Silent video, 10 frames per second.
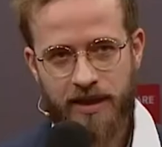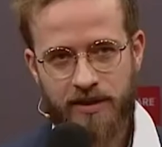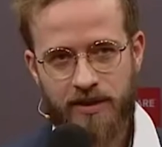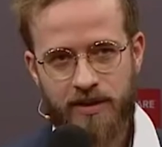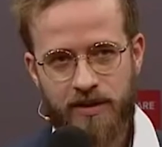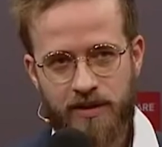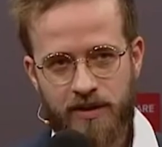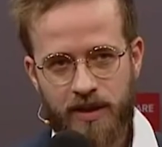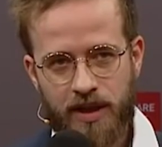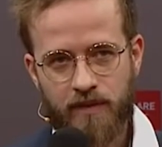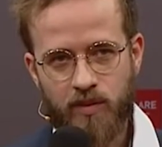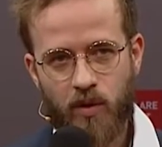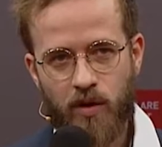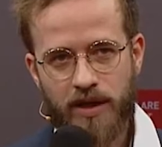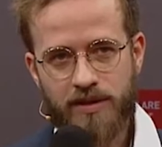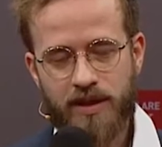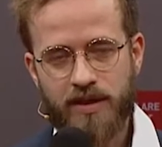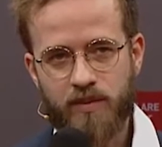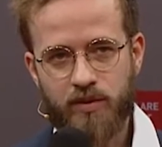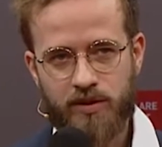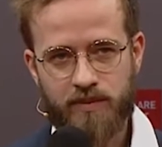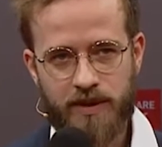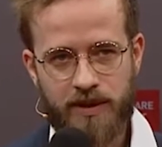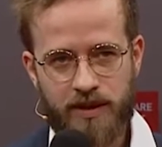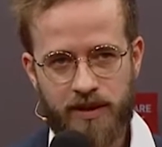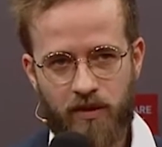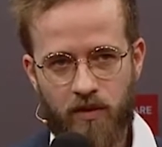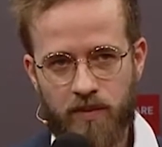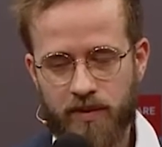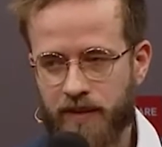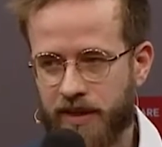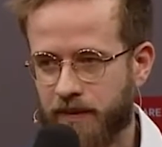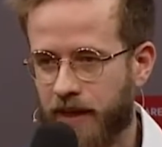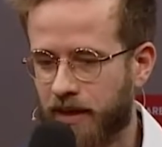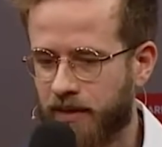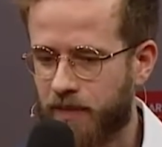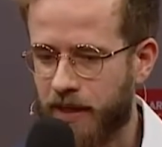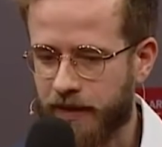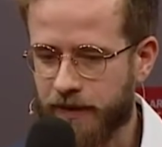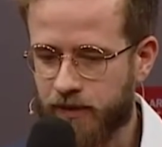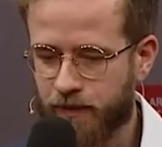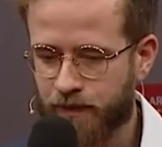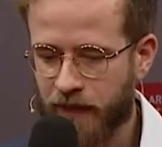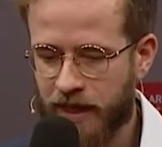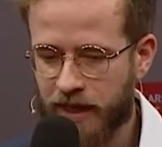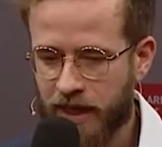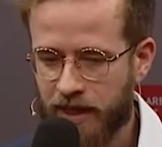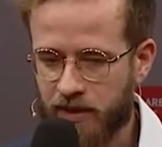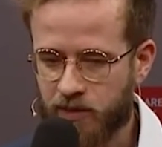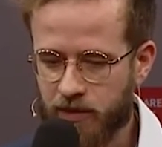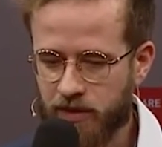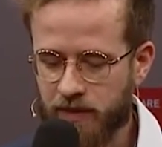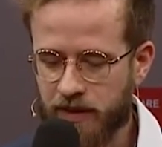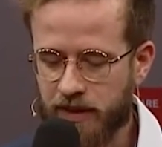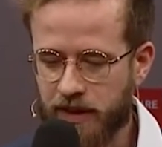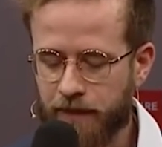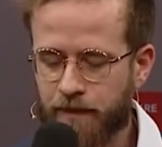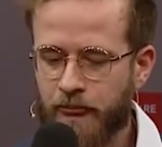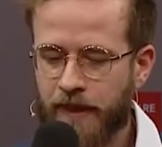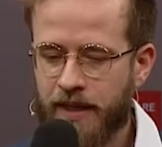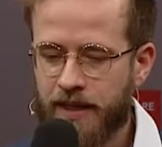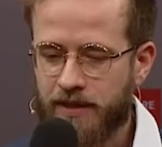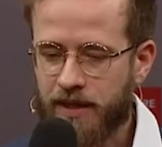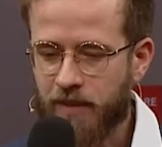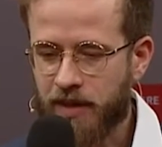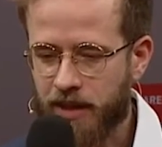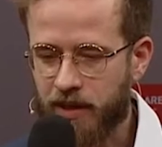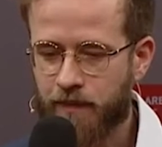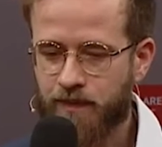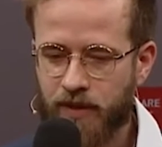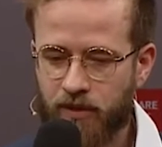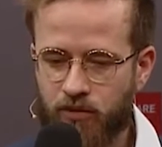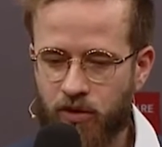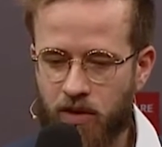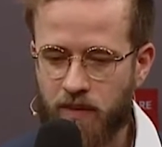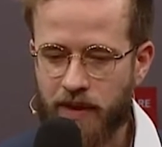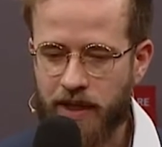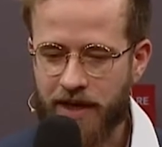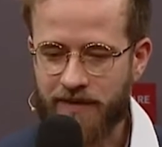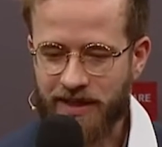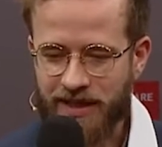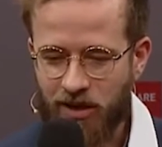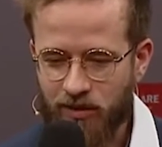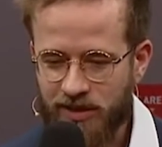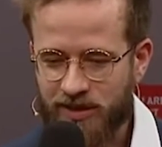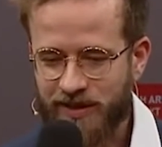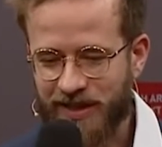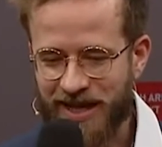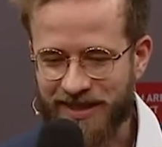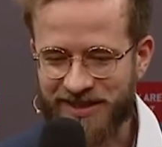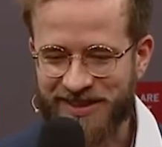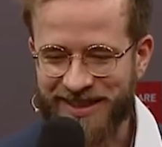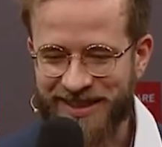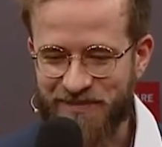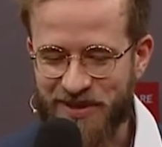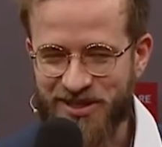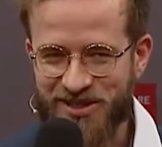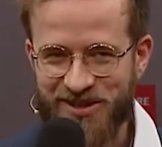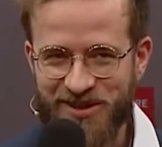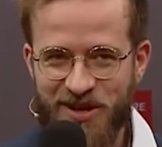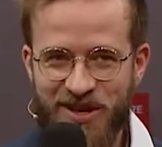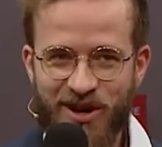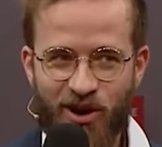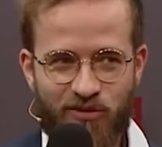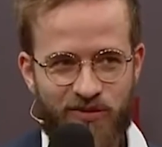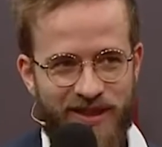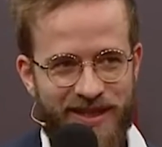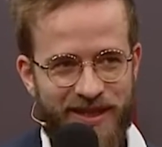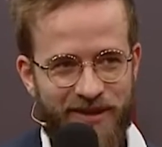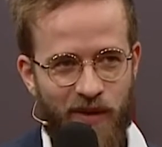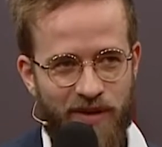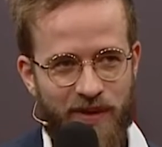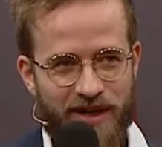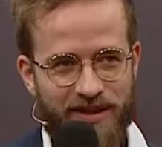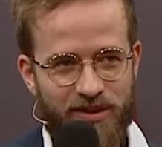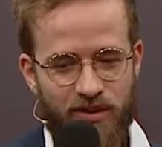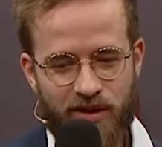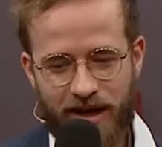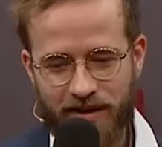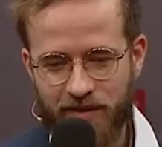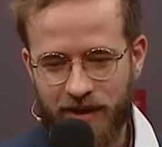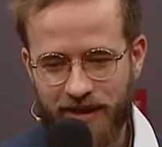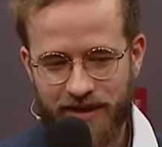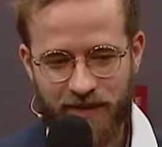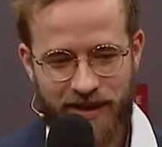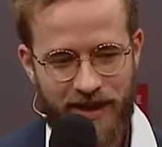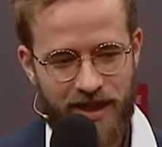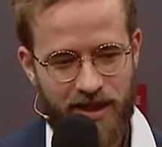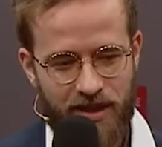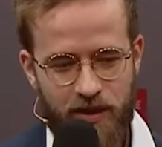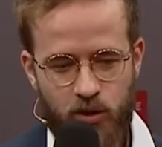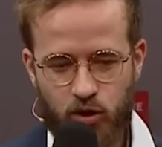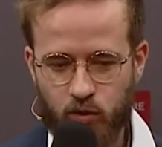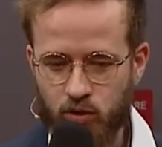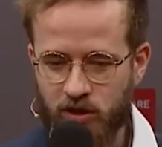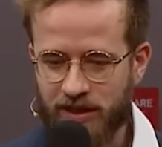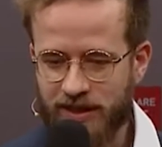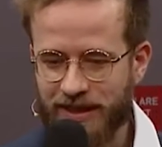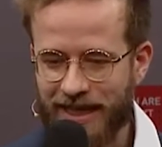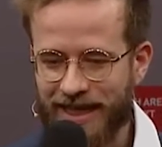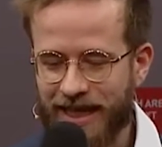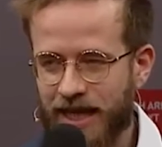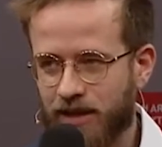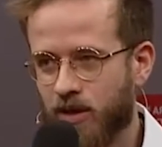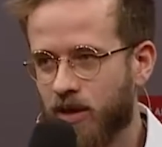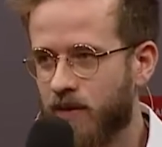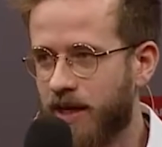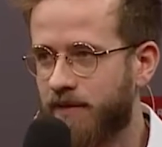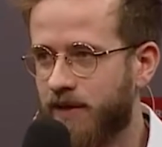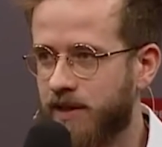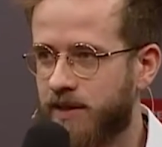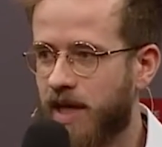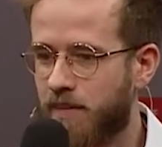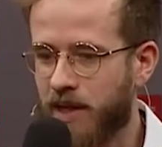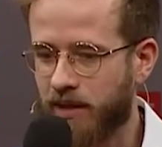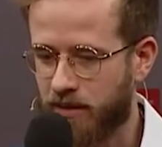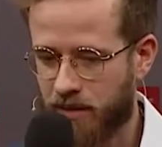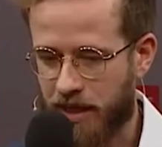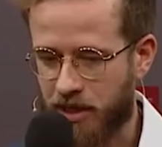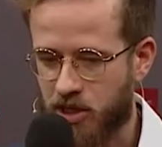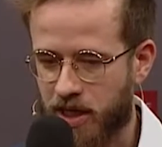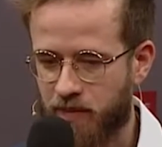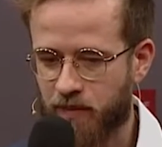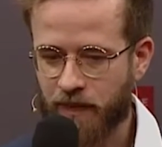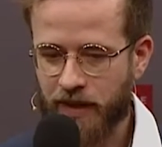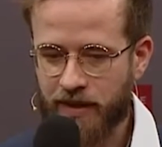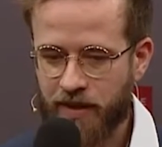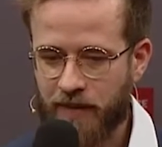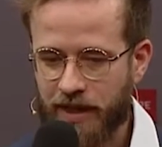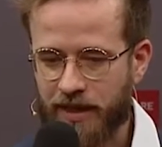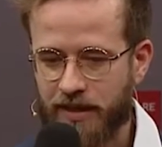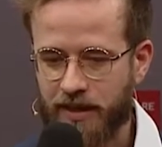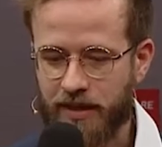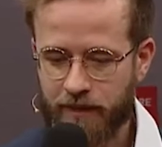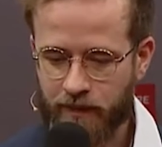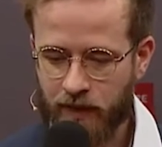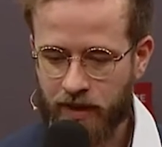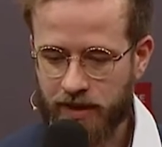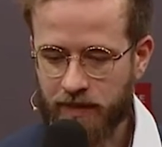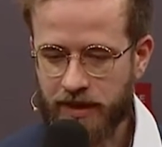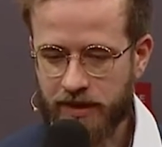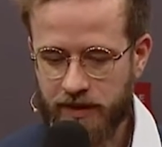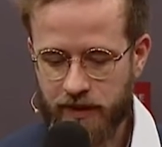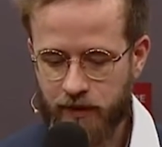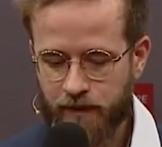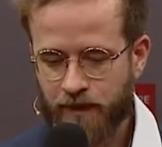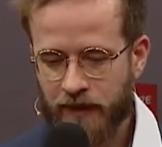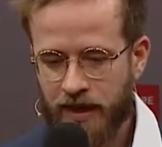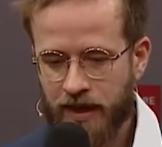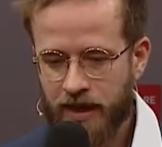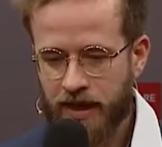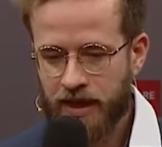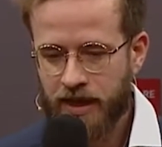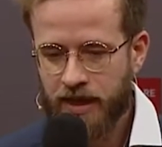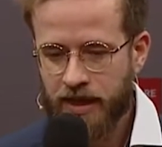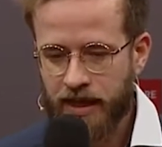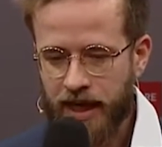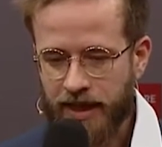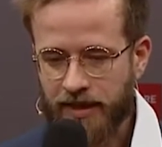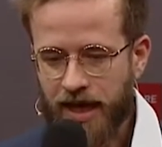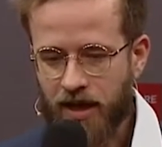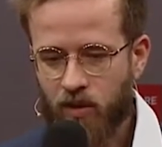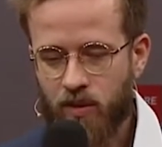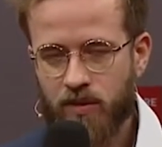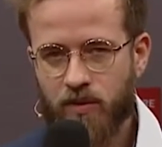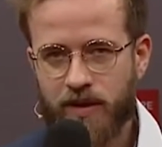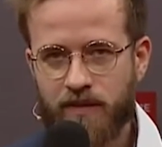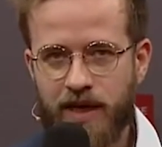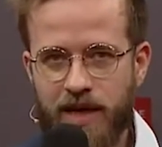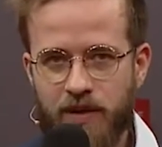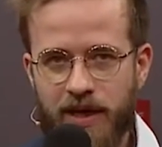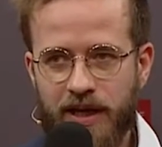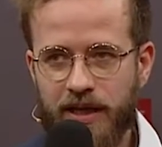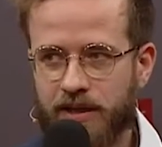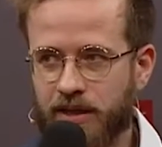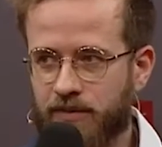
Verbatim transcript: is even more exciting possibility opened by altermagnets. And this possibility is coming from having now this realistic picture of one particular altermagnetic material. So you see that again, we have this dumbbell-like shape magnetic sublattices. And now, when we apply electric